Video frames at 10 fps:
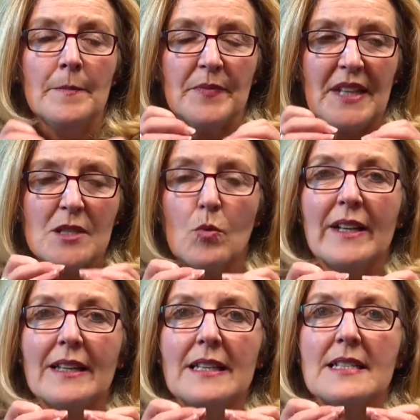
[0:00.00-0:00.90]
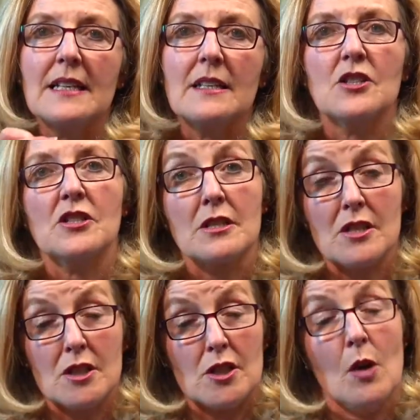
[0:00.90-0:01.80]
That's why key signatures are
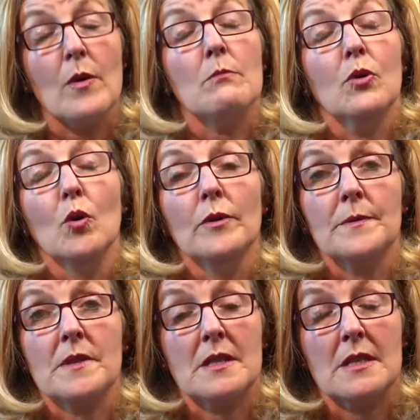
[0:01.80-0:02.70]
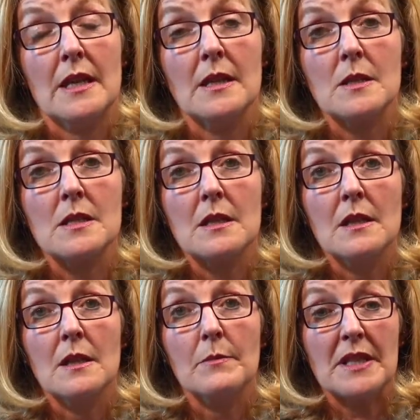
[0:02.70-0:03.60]
so important to singers,
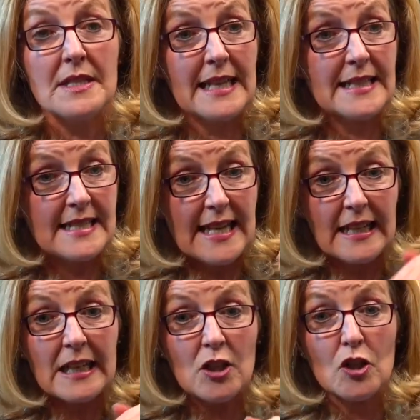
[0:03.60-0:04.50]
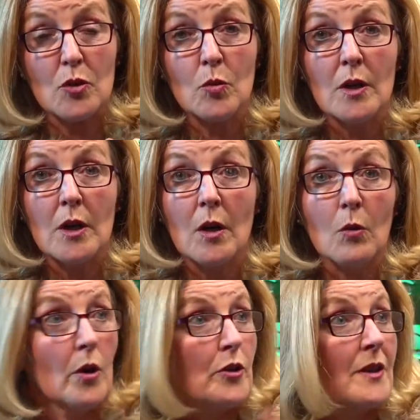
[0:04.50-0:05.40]
because that's telling you
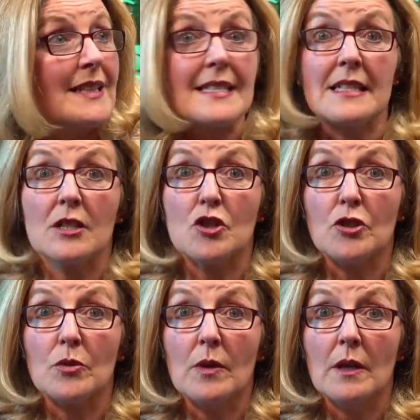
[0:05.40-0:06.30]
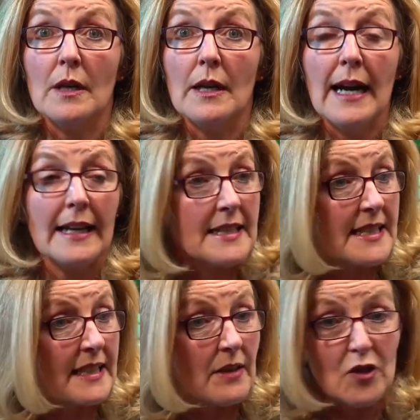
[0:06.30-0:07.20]
what you're listening to, and it's
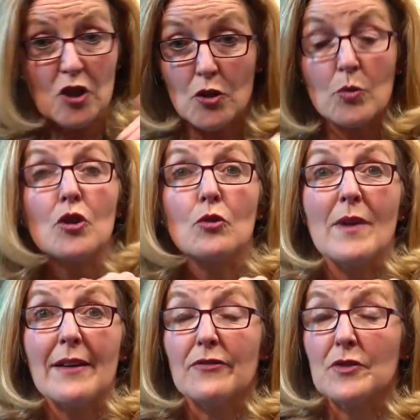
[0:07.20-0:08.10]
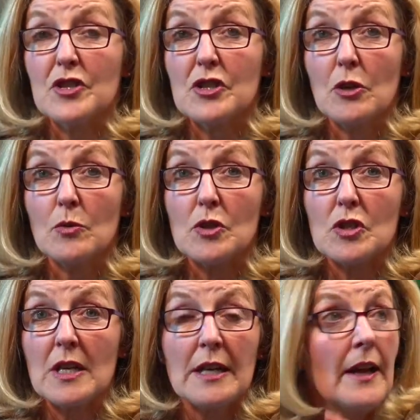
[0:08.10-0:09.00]
giving you your reference
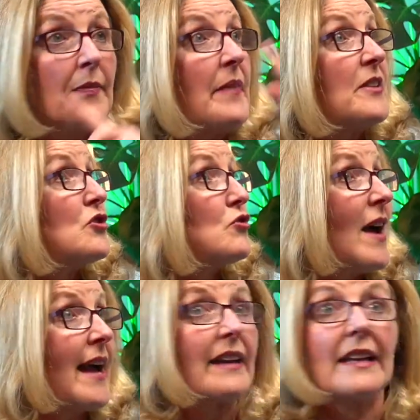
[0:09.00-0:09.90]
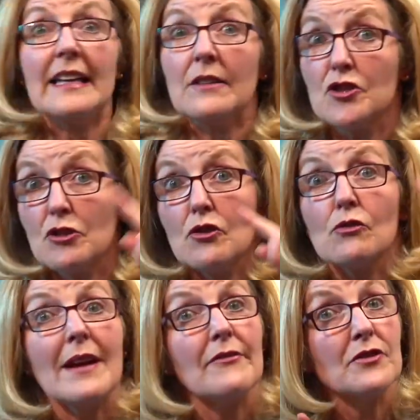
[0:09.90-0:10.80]
notes, and then the track gives you your
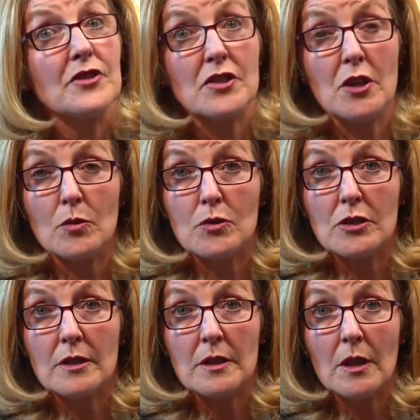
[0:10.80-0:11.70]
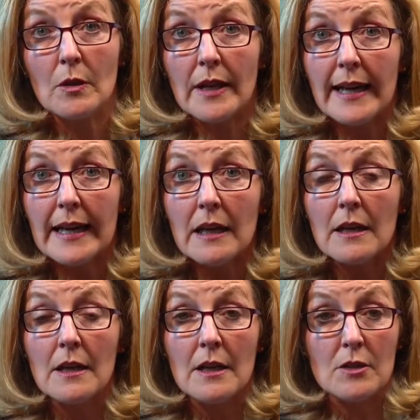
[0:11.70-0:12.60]
reference note, okay?
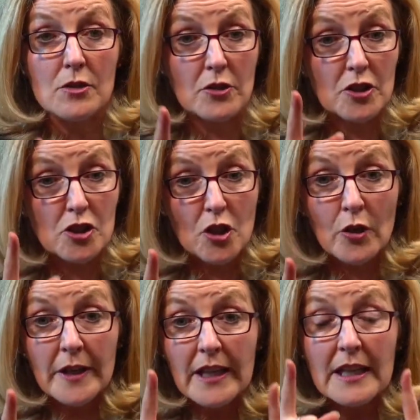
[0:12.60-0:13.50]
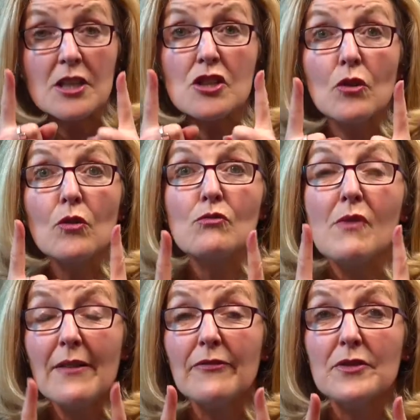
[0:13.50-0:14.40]
So the tonic is your
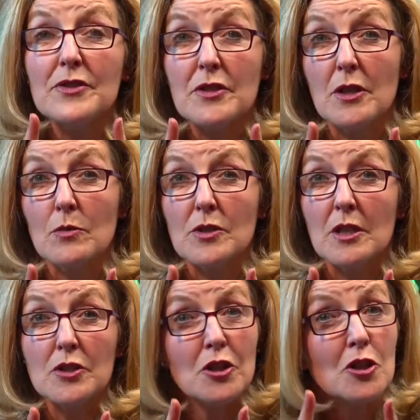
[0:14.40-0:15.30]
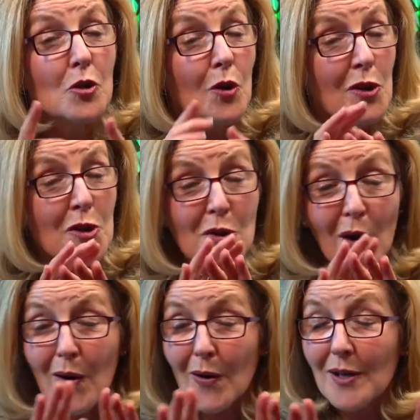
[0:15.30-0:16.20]
reference note. So you're
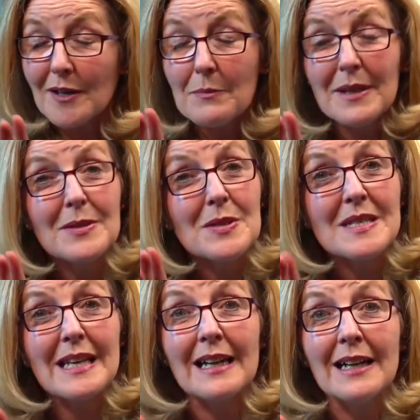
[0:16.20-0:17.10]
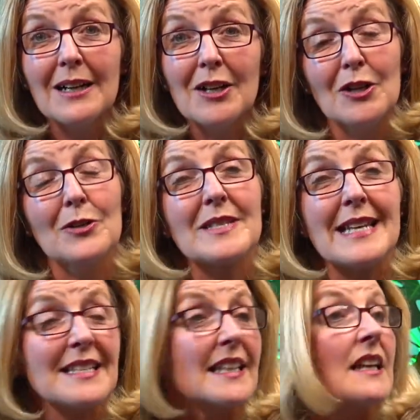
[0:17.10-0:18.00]
not going to be the singer who
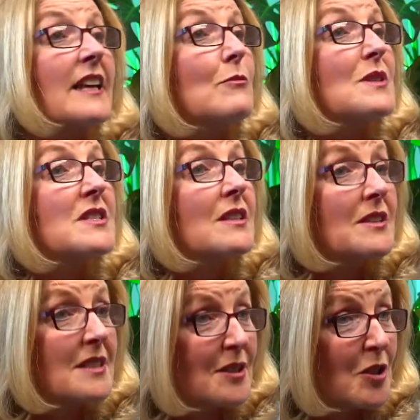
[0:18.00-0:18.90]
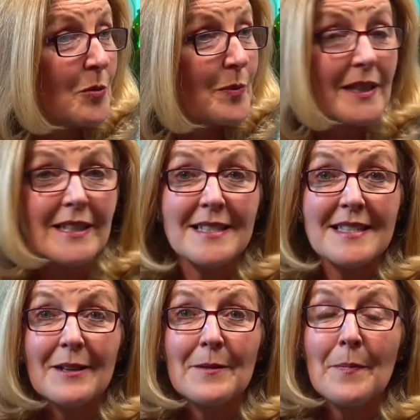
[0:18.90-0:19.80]
says, can I have my starting note,
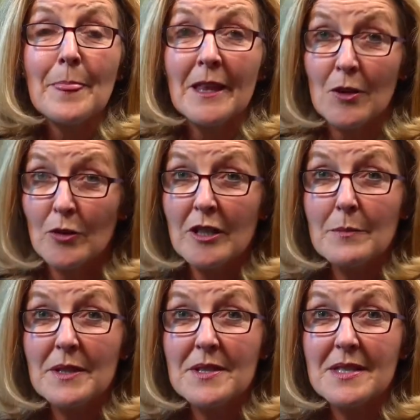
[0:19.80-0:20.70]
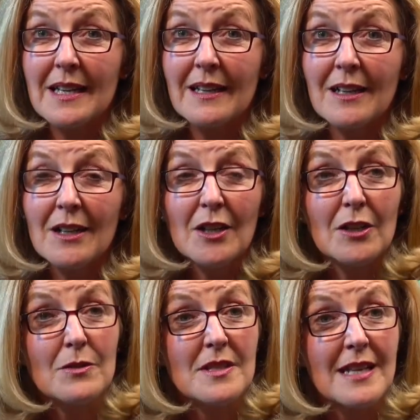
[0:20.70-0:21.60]
please? You're going to be the singer
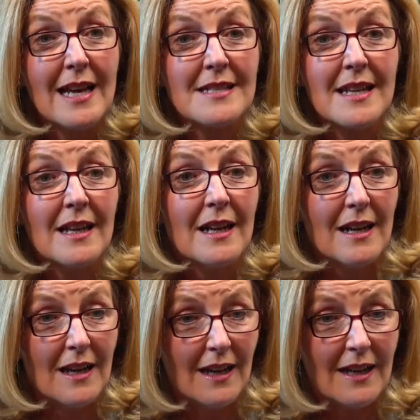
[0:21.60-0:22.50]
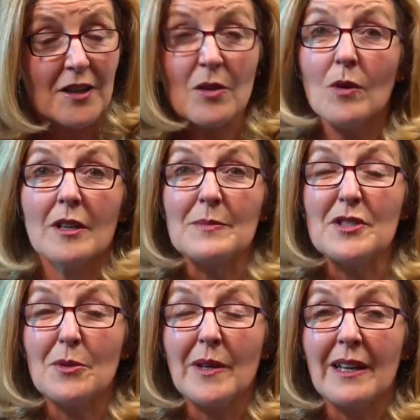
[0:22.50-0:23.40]
who says, I know what I'm
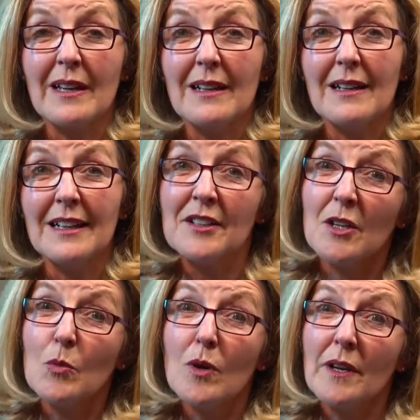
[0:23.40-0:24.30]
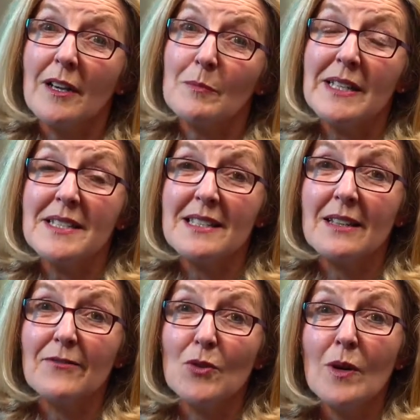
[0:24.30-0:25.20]
doing. I know what I'm listening
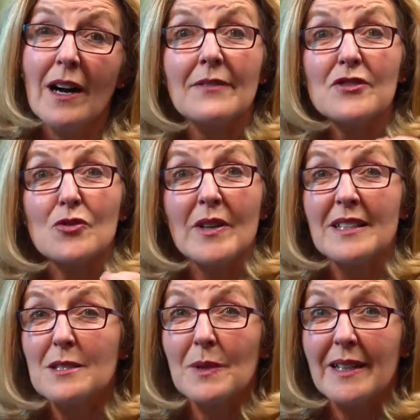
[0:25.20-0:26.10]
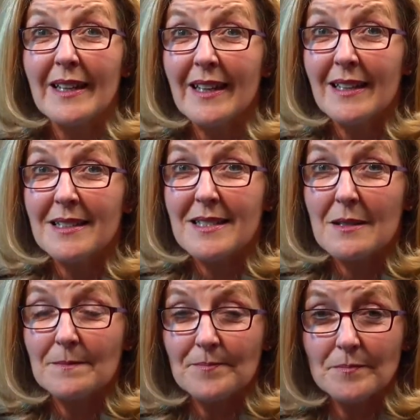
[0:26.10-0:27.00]
for. I've trained my ears.